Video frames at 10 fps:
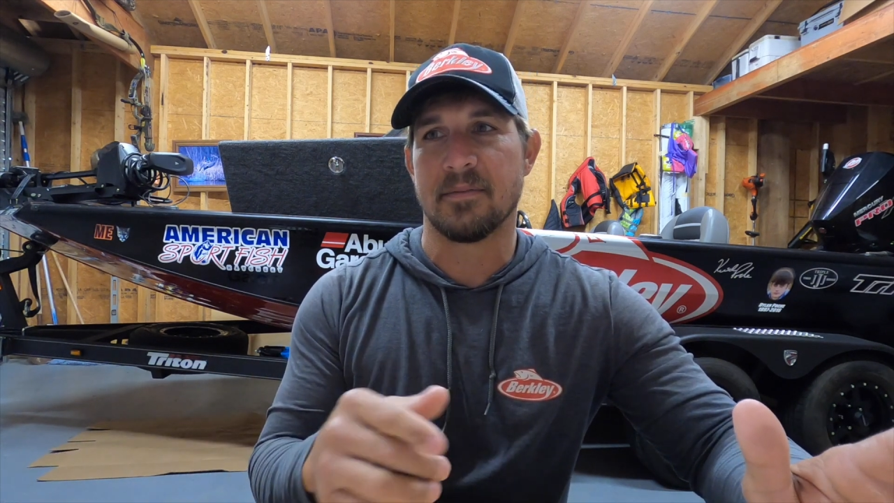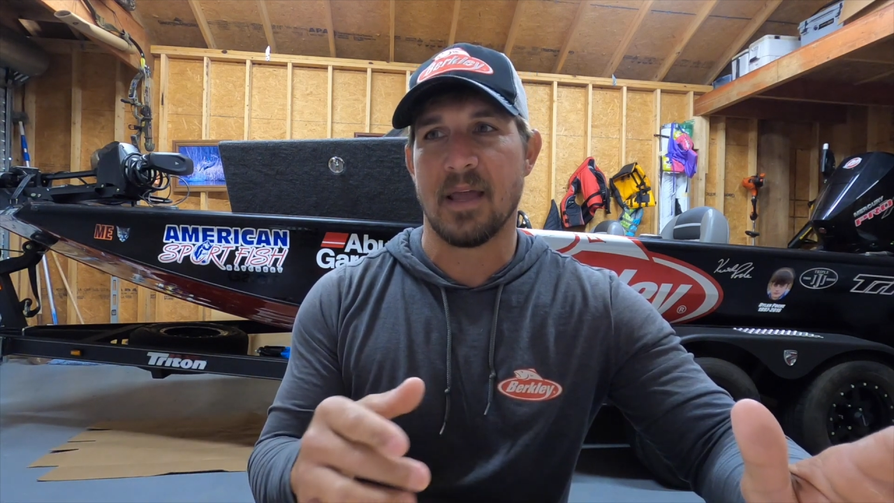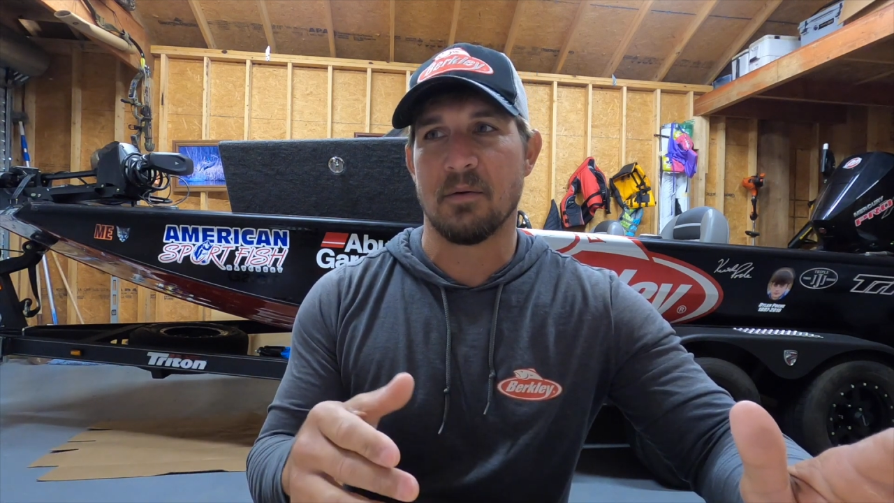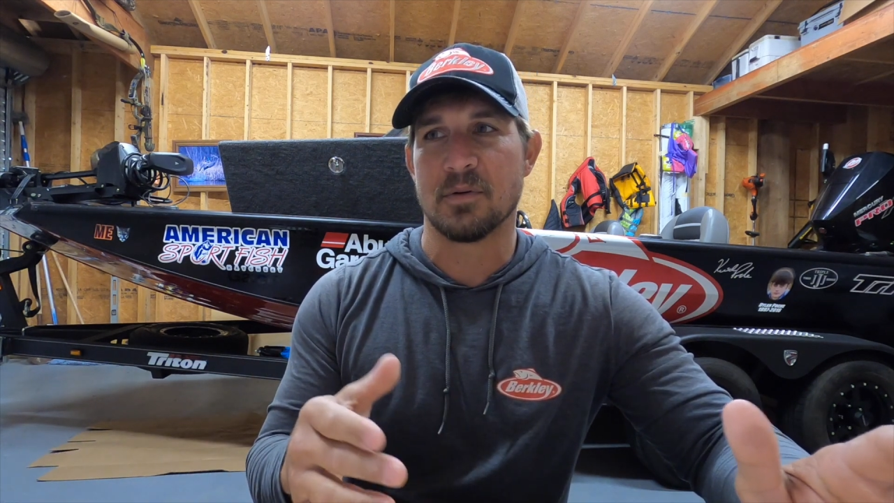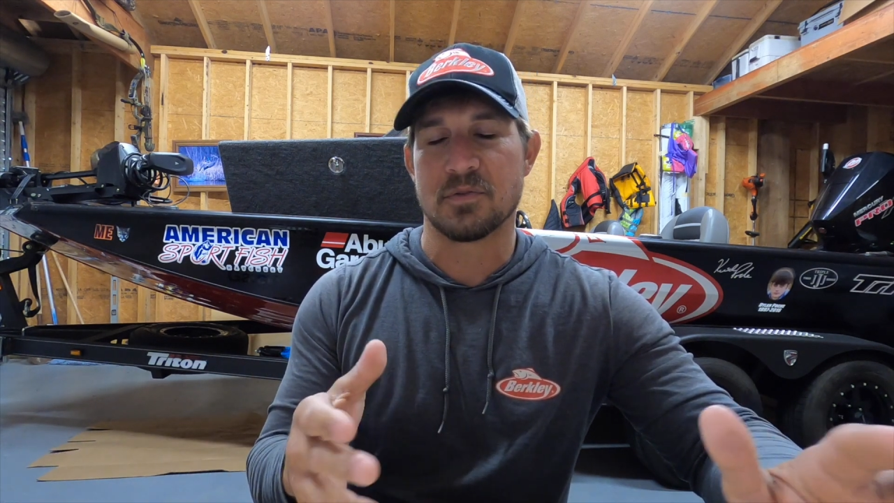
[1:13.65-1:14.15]

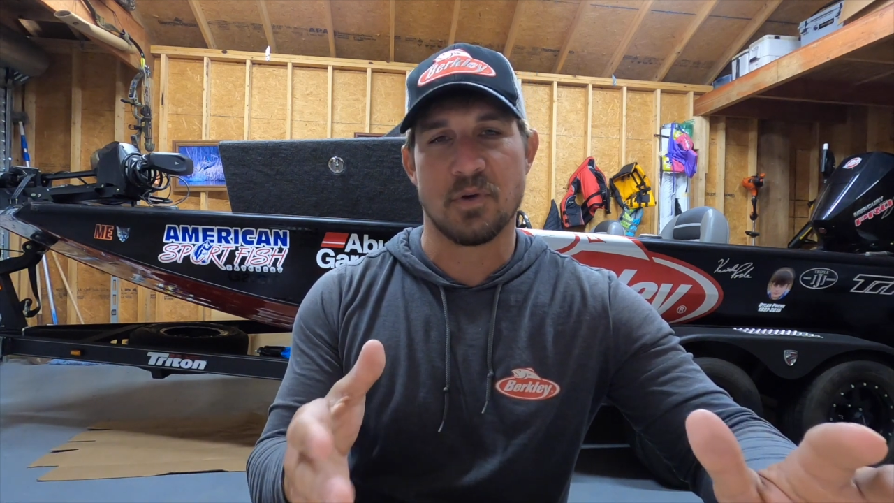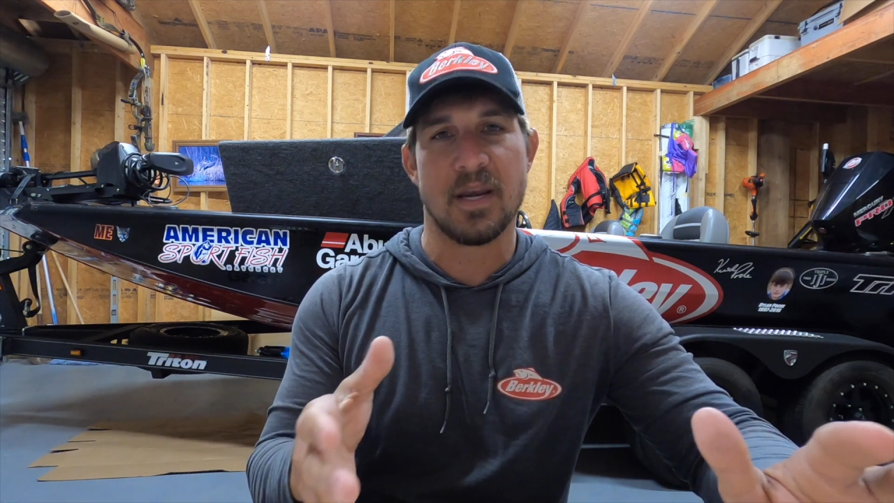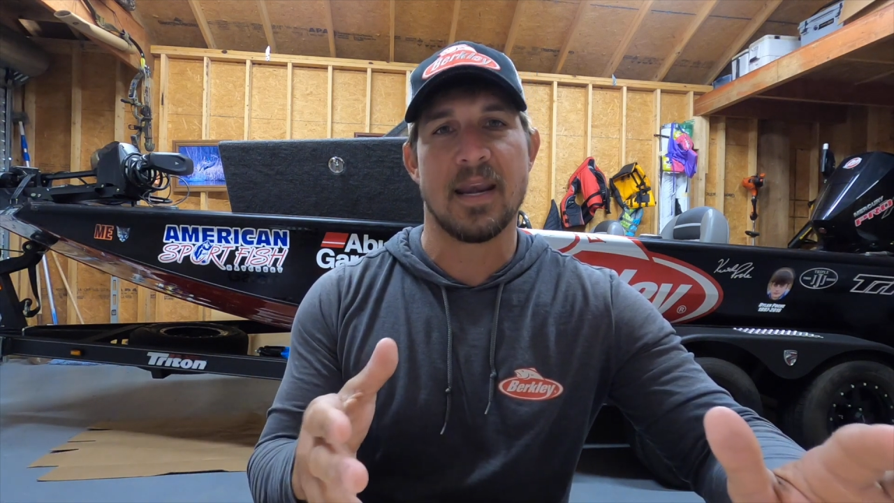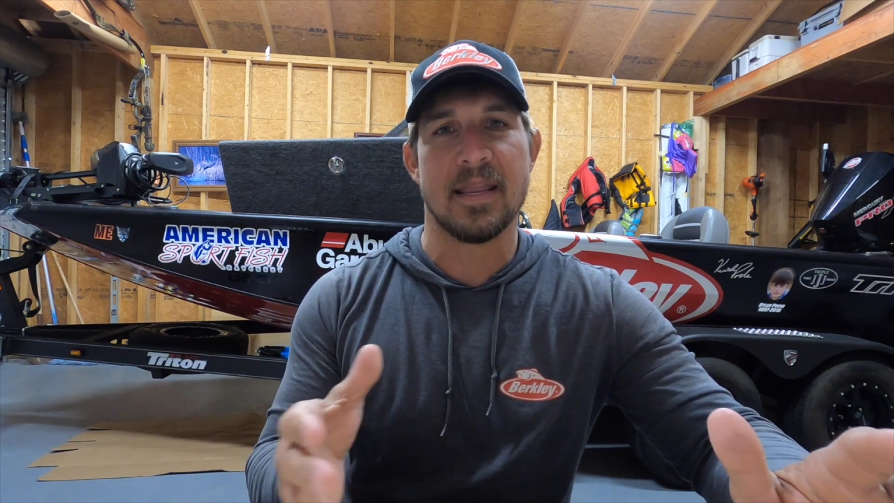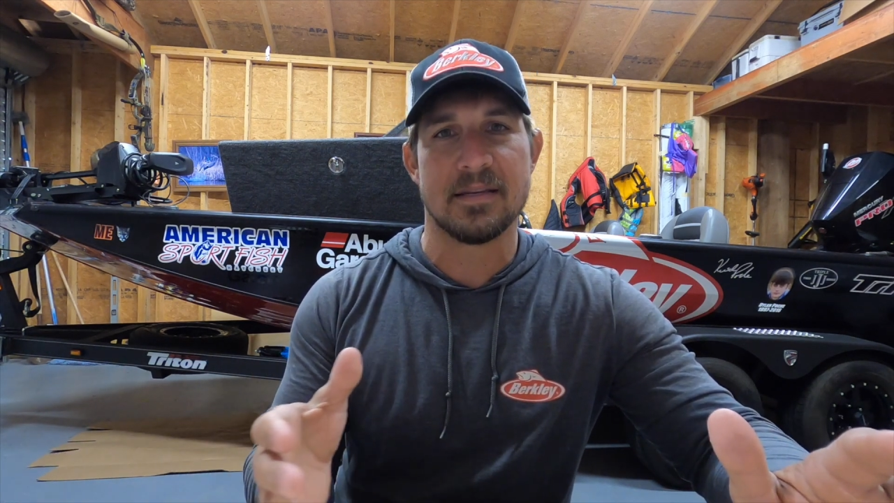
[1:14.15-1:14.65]
that was
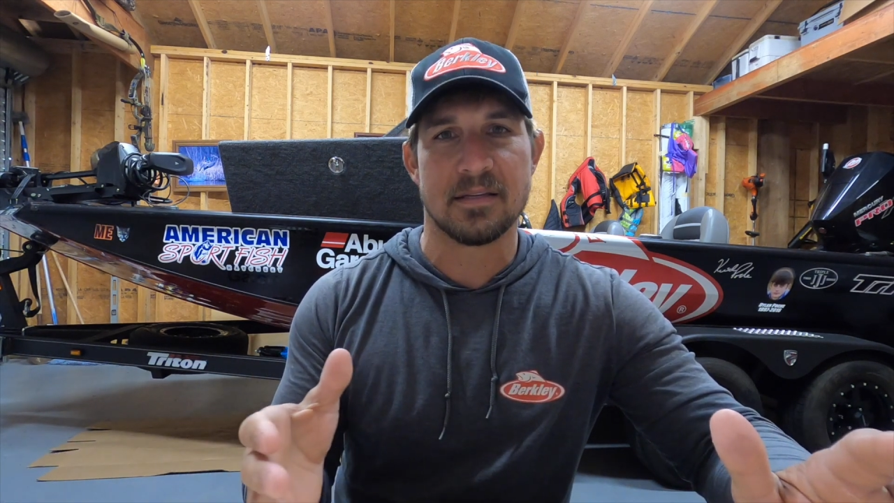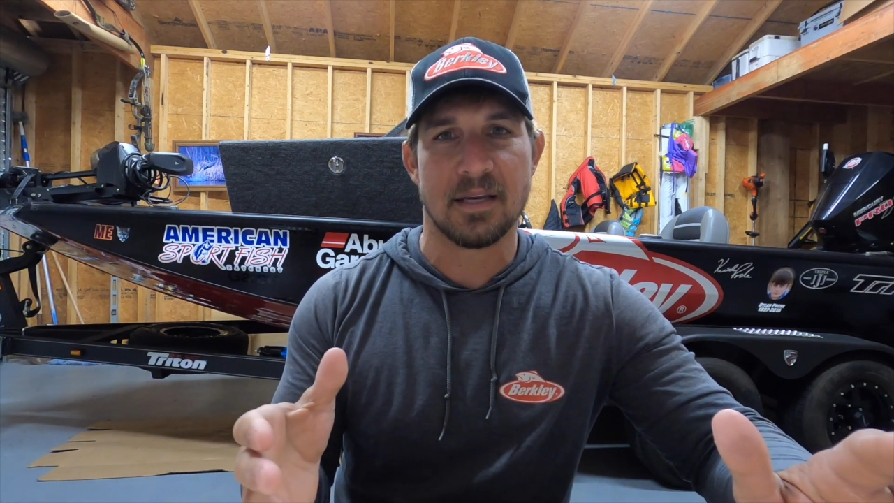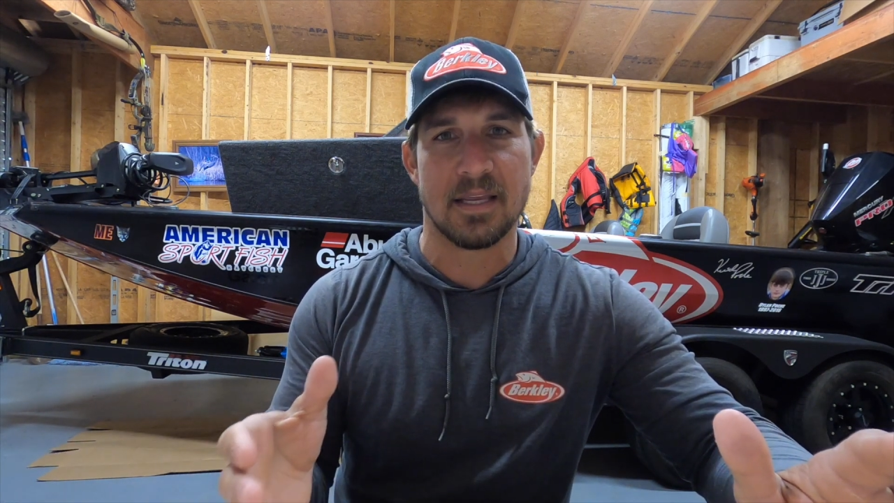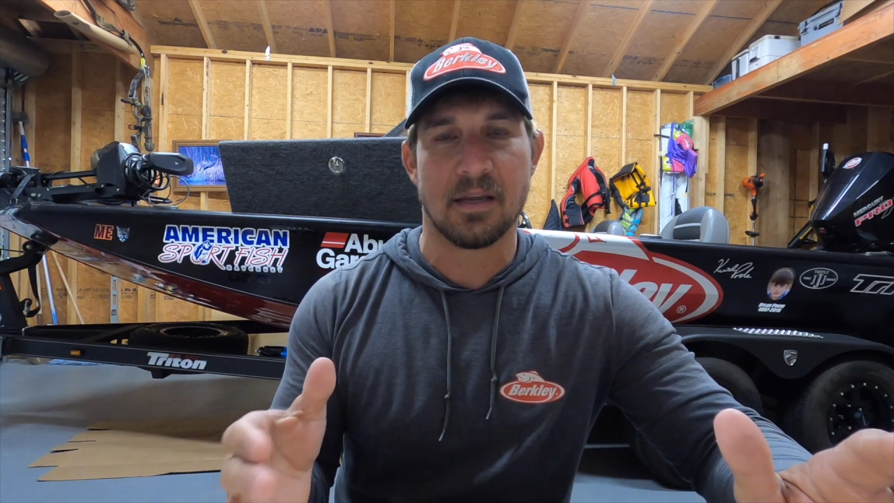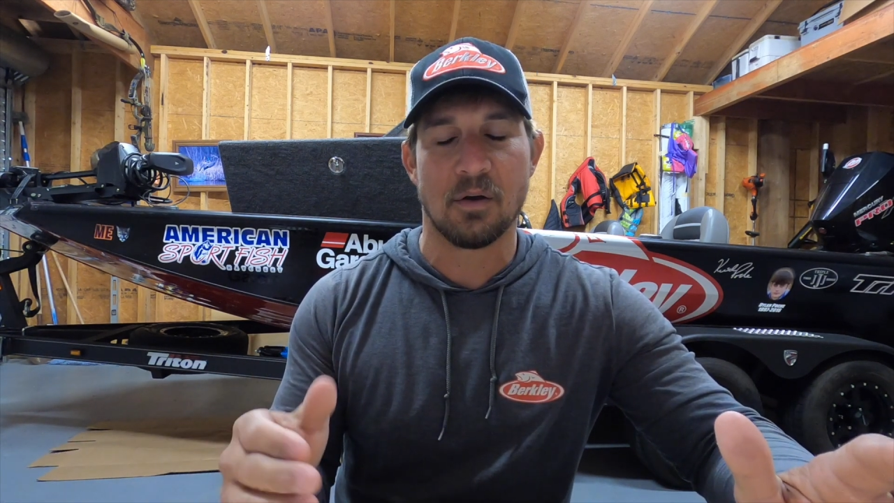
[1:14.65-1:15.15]
running into
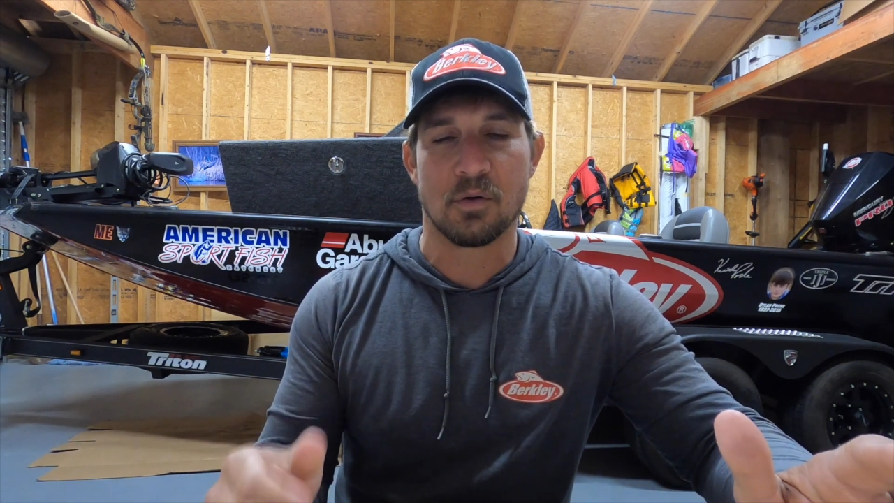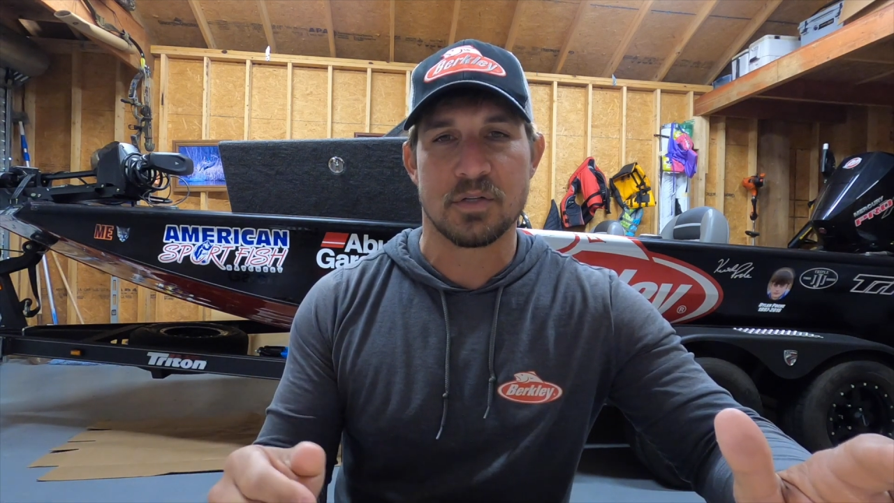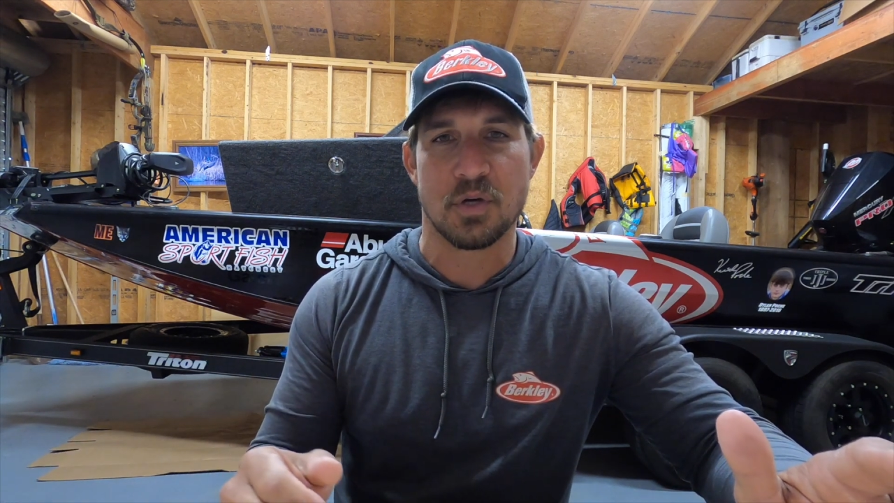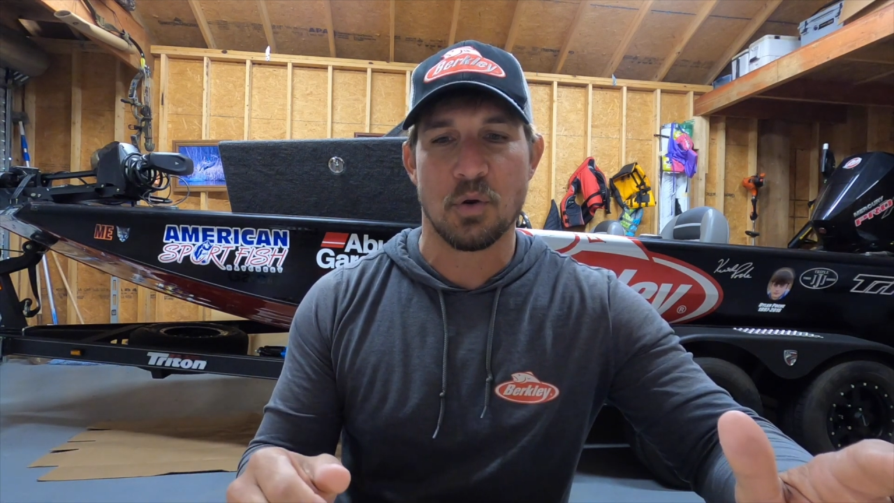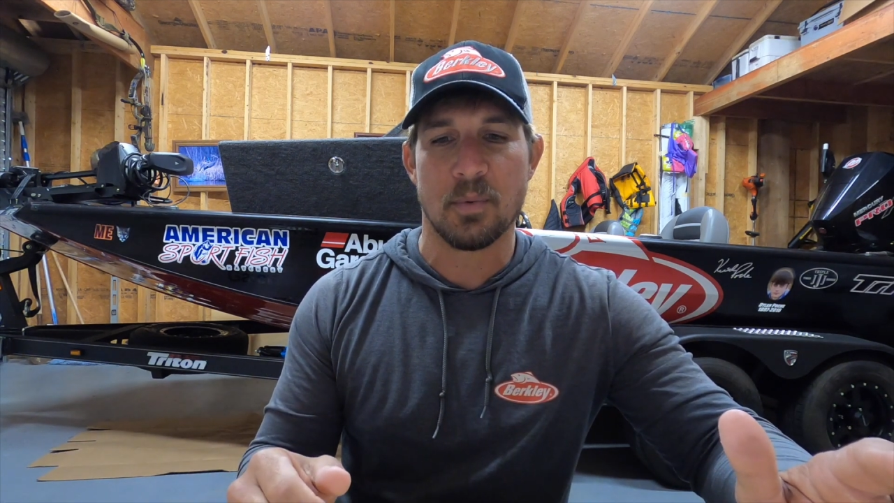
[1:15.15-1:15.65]
Lake
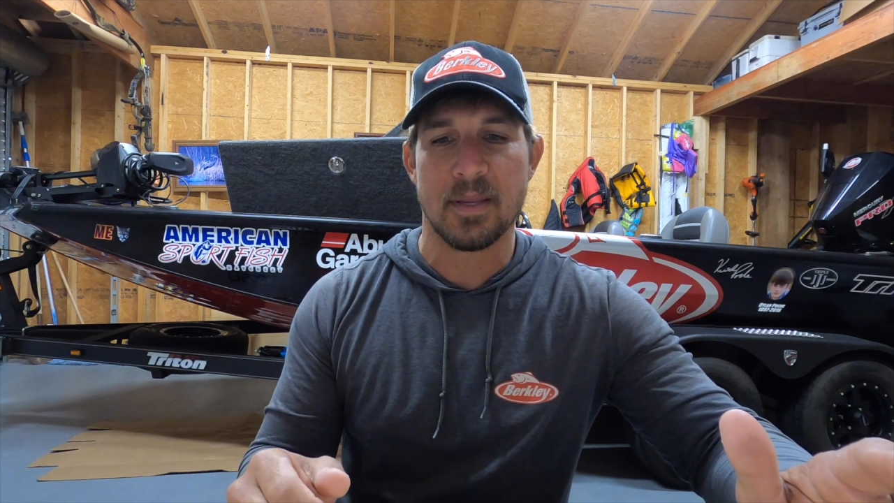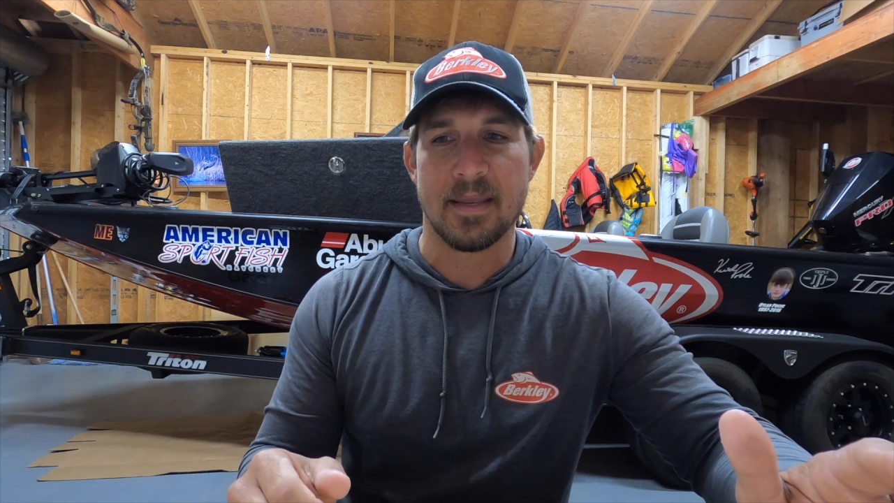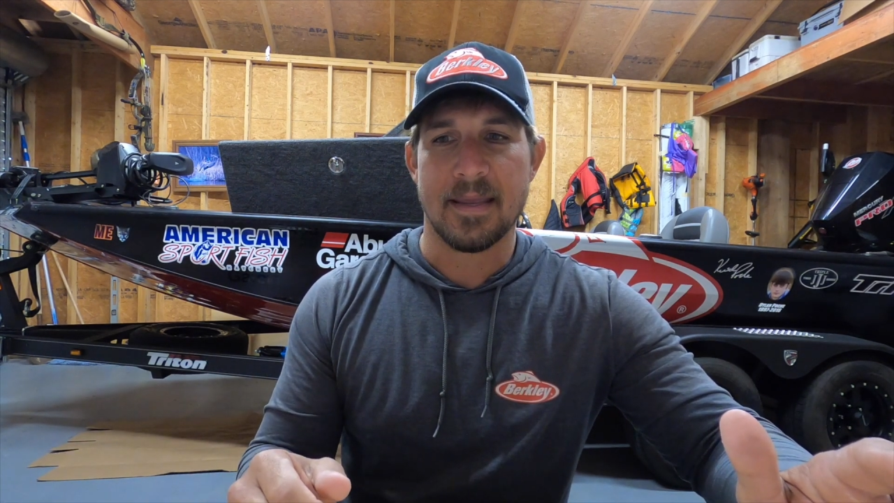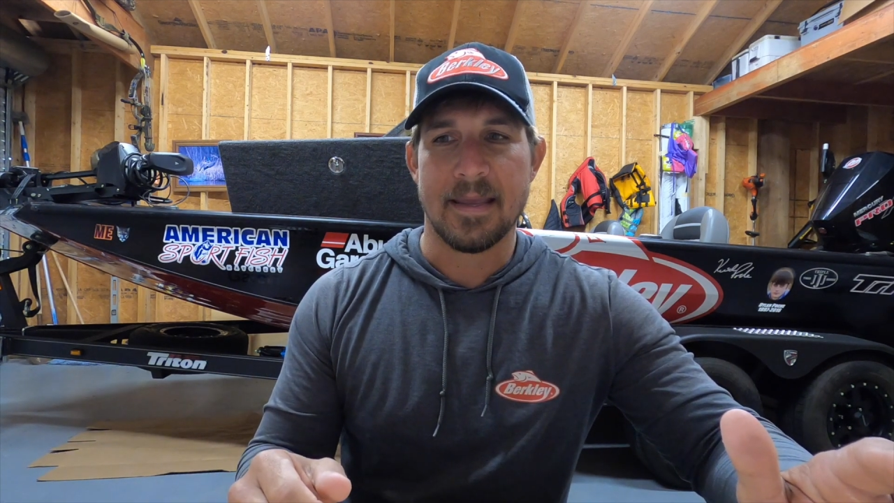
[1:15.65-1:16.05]
Okeechobee.